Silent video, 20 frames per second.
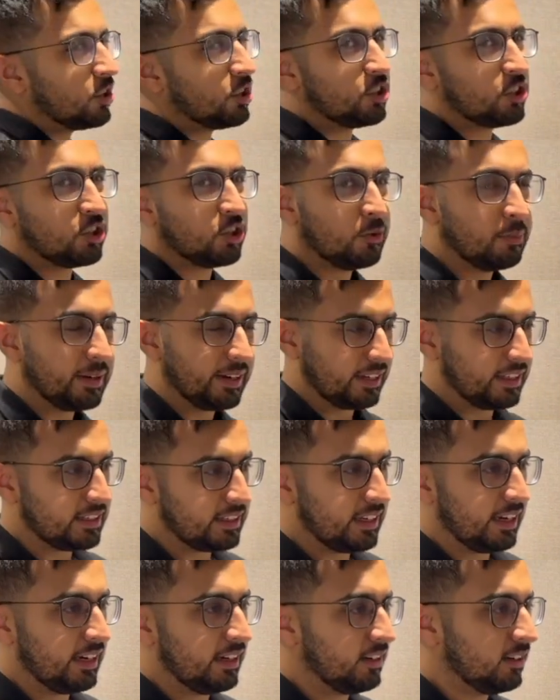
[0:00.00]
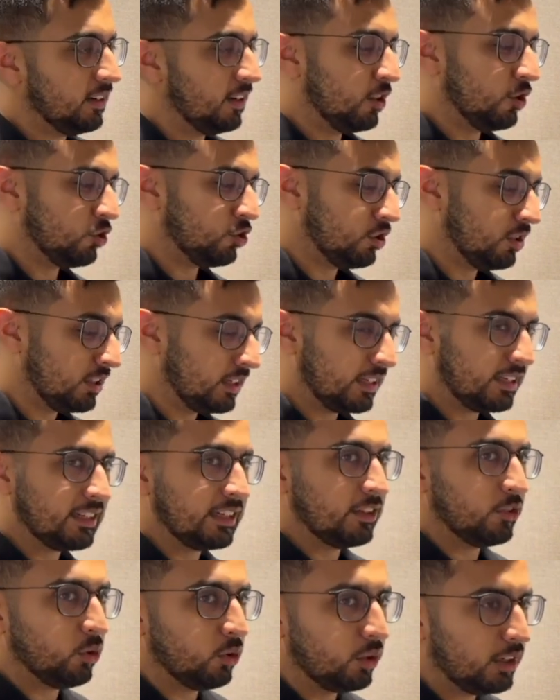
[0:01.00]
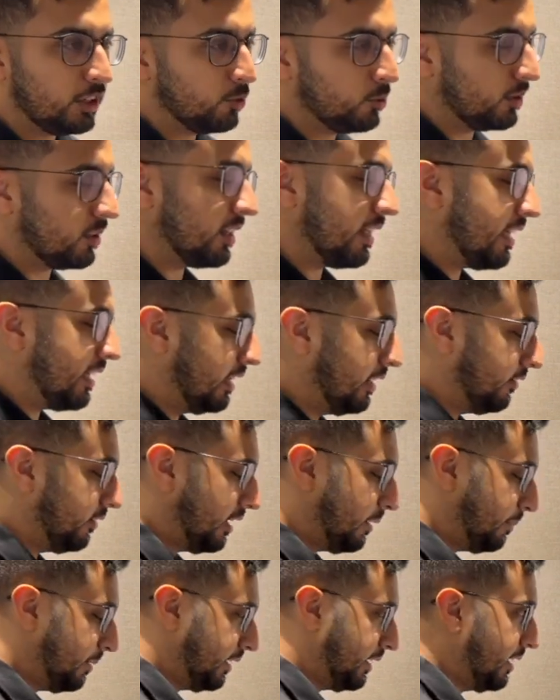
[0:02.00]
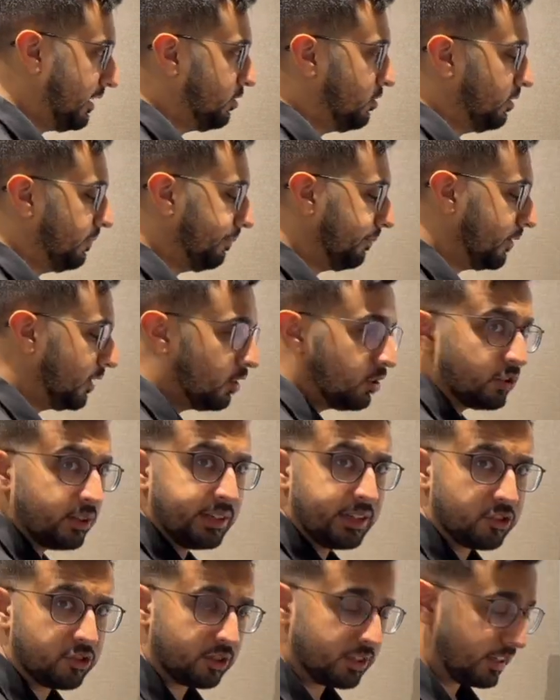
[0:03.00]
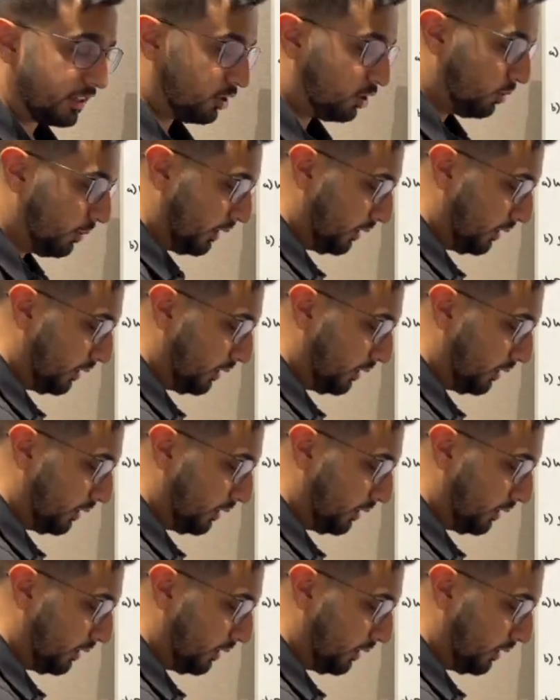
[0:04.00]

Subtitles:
some extent GCSE knowledge with A-level application. So let's just get to